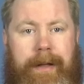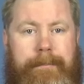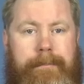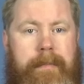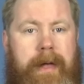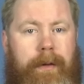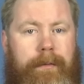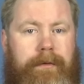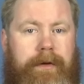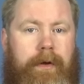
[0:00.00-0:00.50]

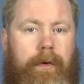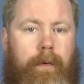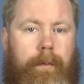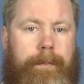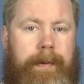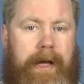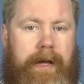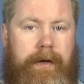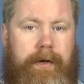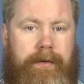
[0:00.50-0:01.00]
mounting hole
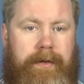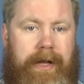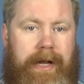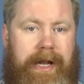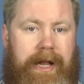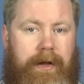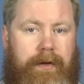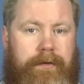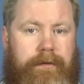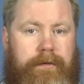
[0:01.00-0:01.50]
pattern that
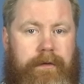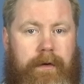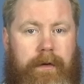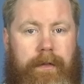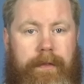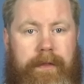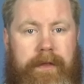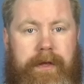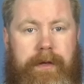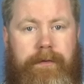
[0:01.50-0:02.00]
allows
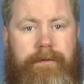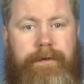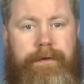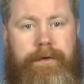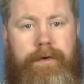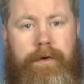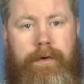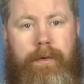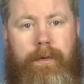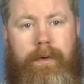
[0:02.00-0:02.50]
the user
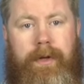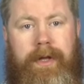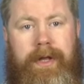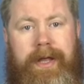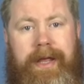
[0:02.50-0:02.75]
to